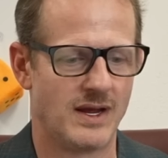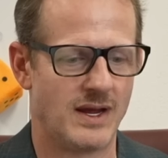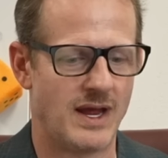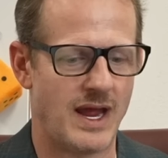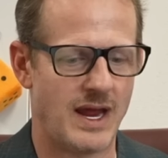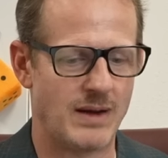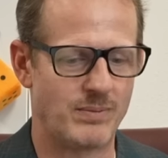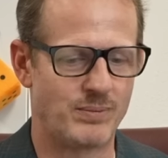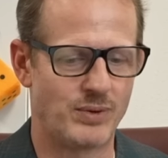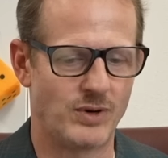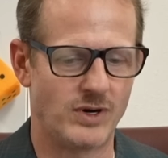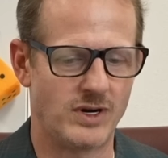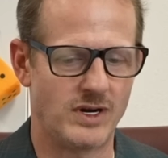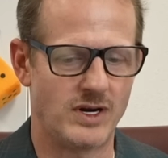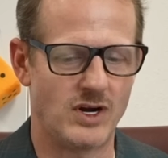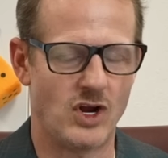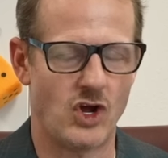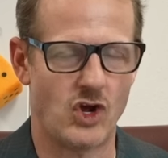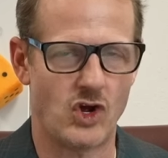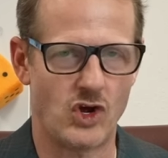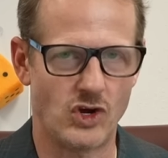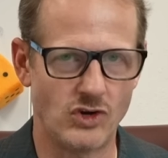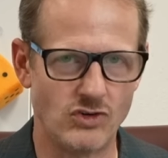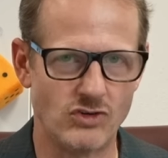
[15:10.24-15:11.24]
and put in
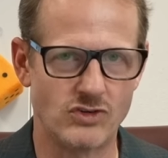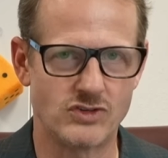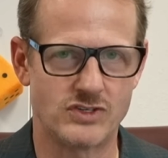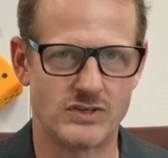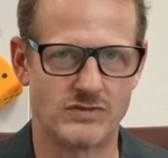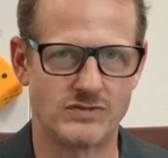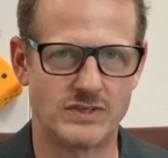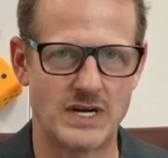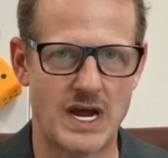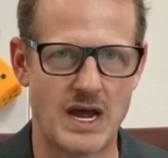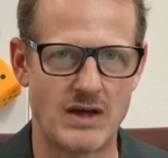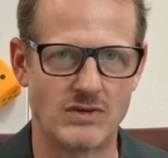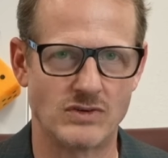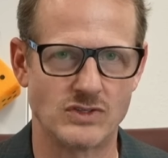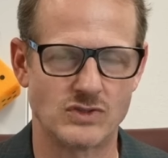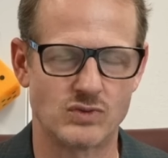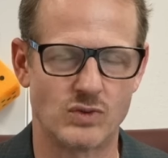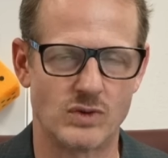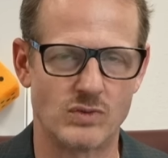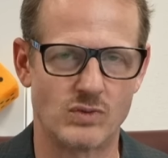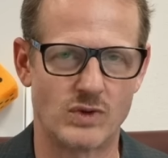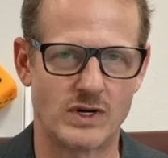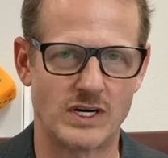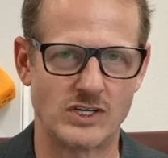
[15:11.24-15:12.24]
hundreds of dollars
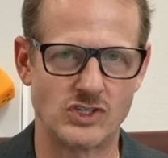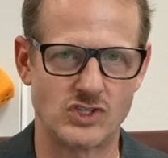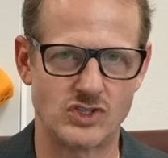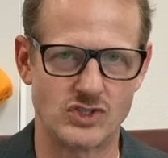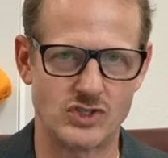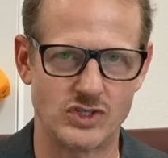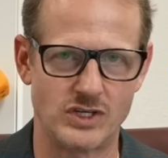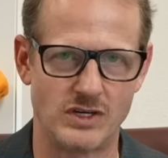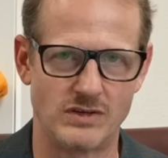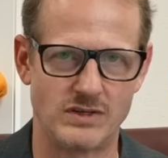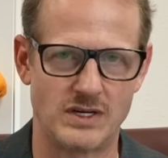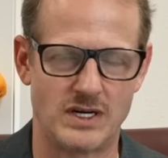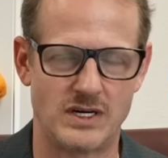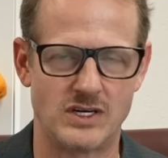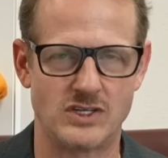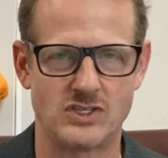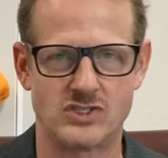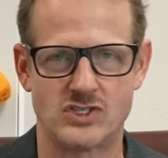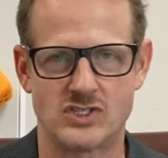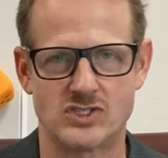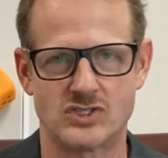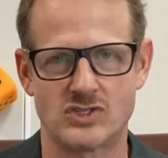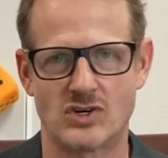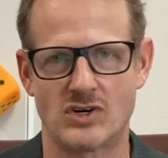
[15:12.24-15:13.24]
when what I should have done
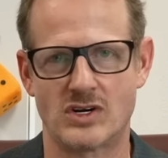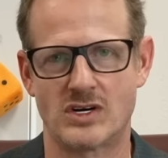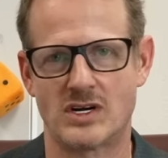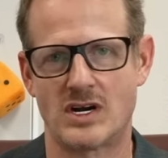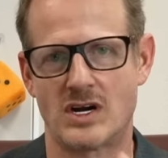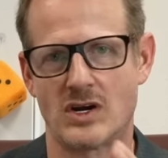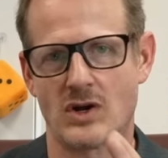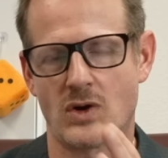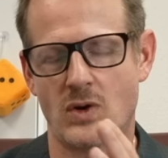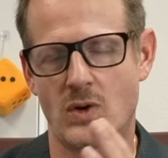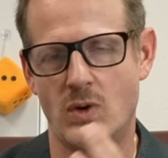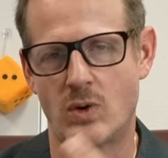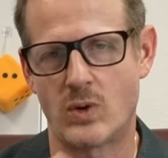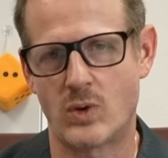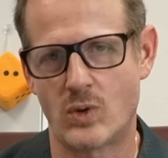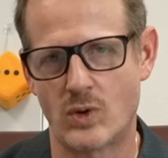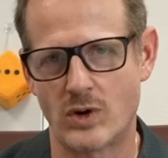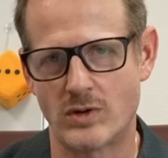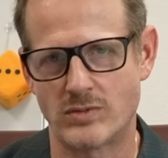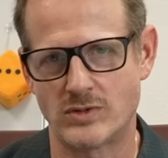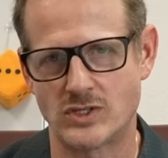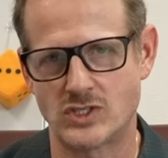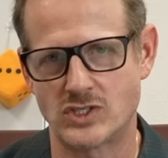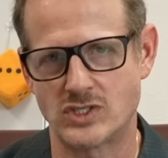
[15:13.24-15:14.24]
is just started on a
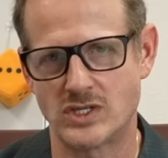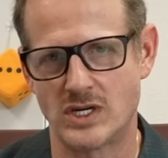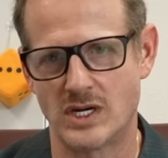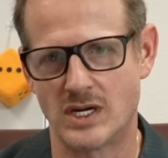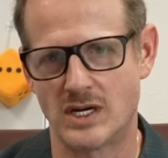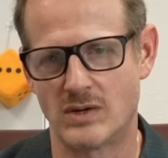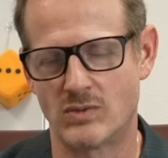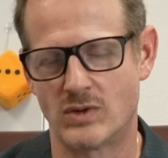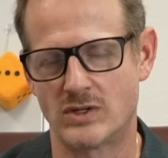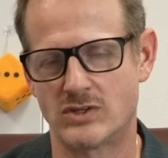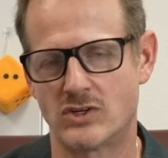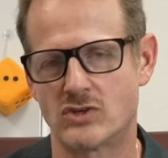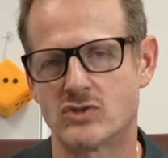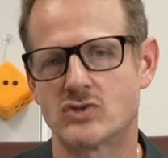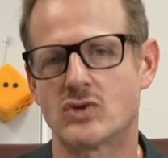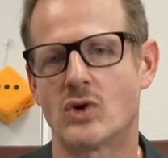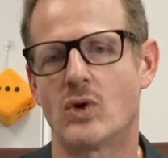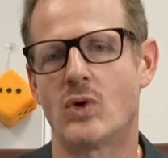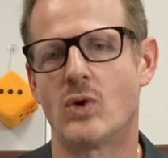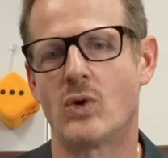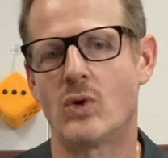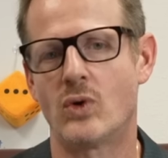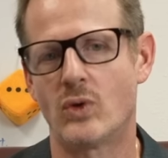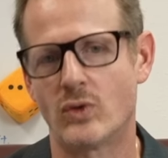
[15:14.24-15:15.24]
quarter machine with the
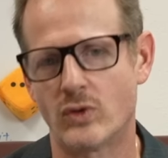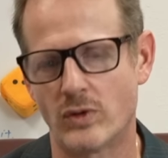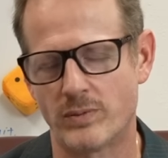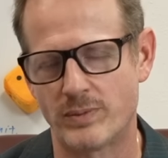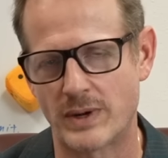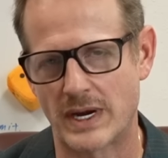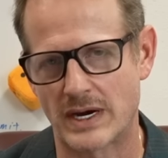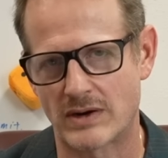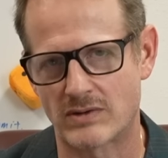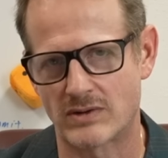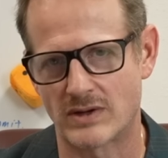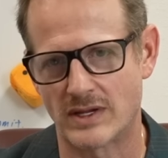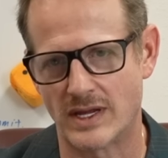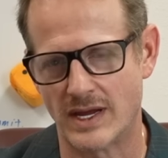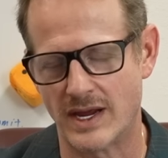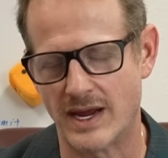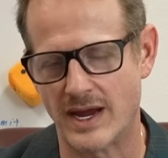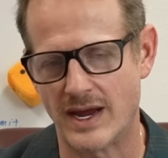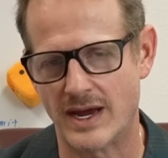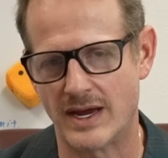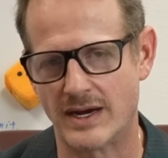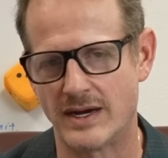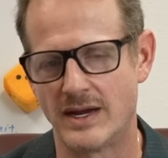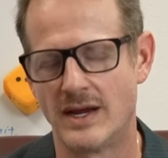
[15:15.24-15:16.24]
total bankroll I
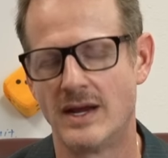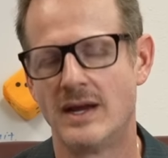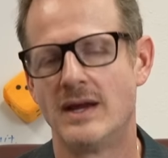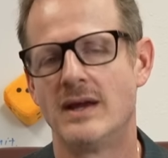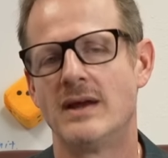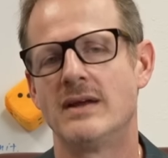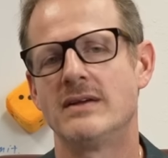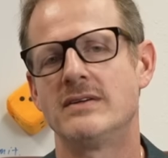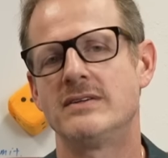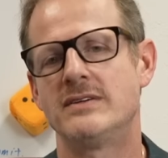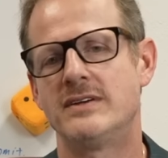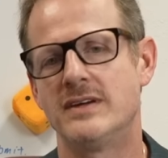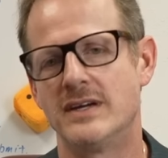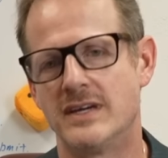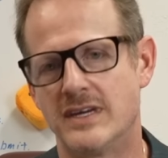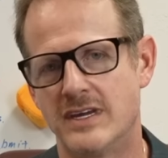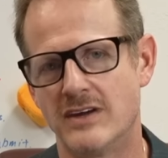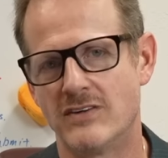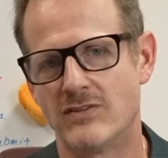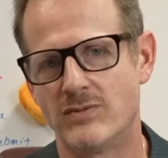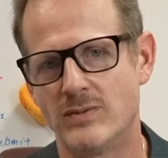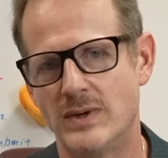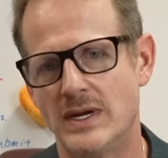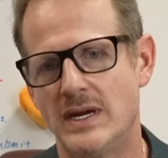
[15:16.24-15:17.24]
had to
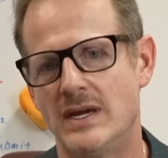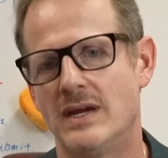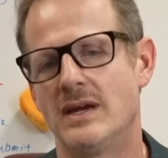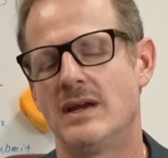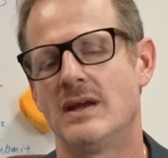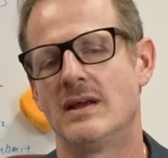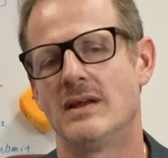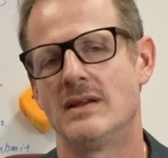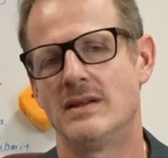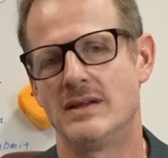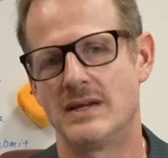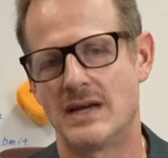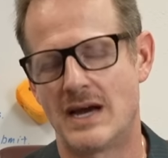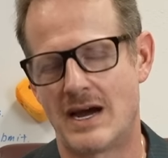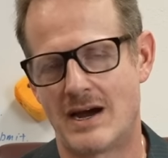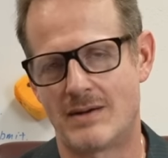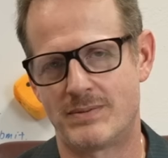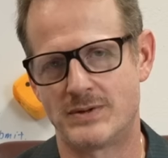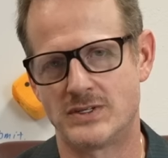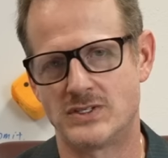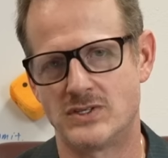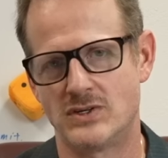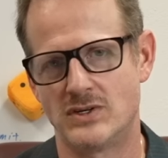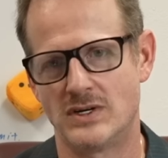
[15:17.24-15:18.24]
give me the
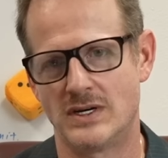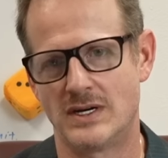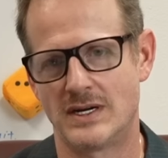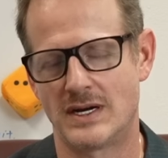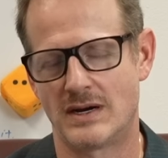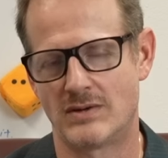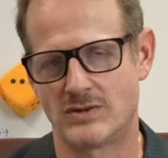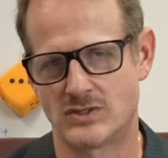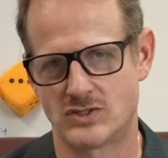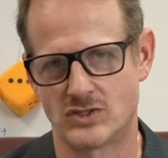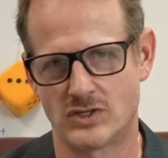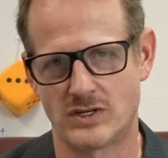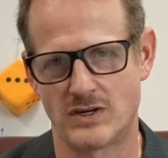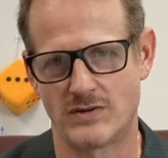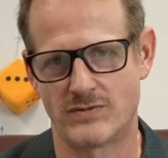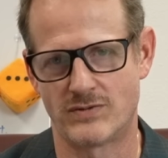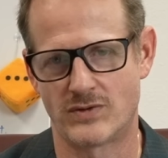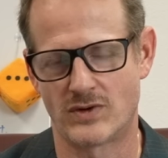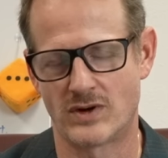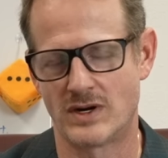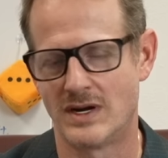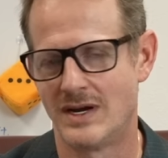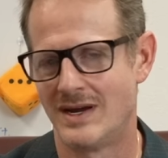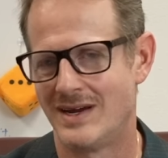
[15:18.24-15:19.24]
opportunity I was looking
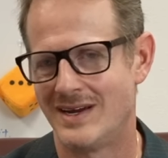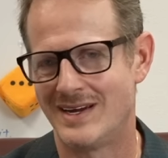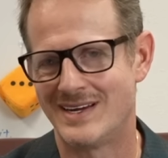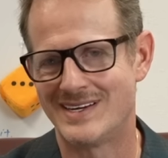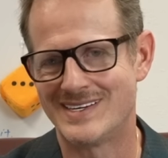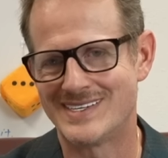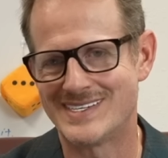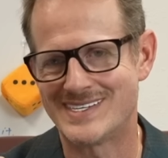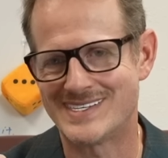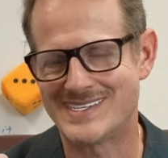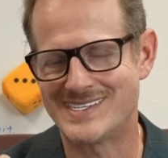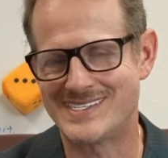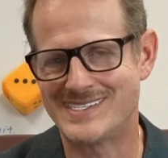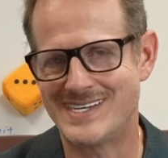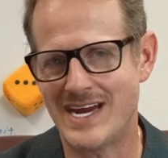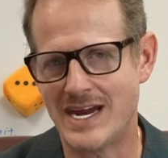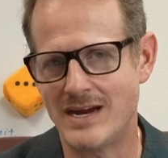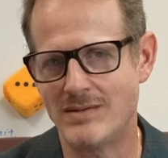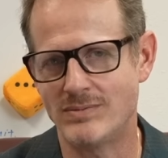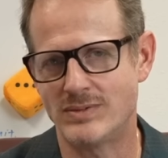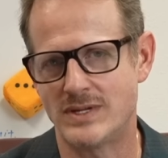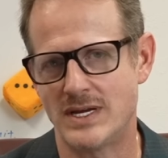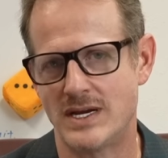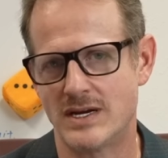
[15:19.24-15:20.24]
for.
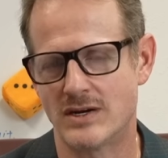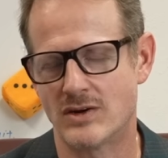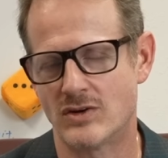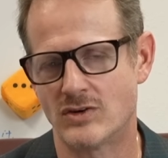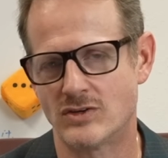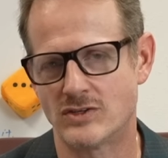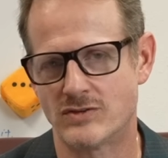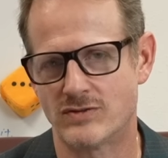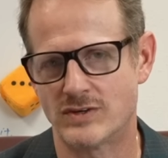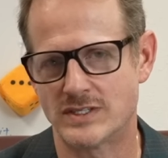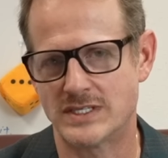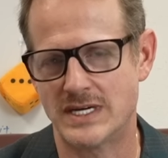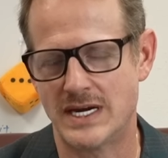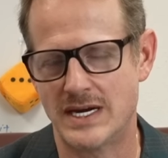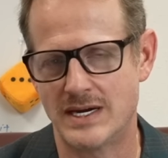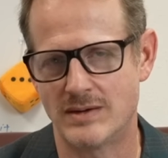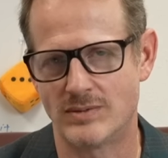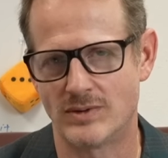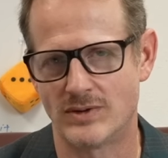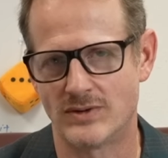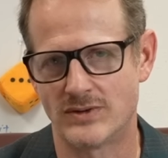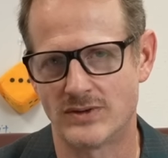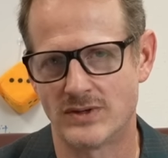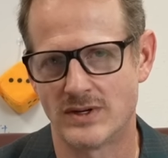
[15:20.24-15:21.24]
Same thing goes for
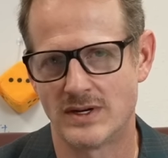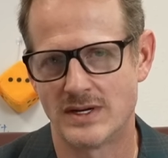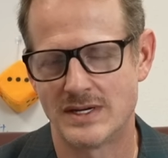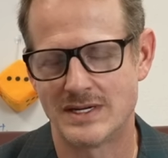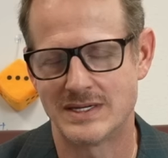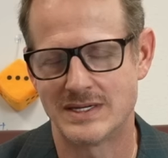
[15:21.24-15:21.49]
tables.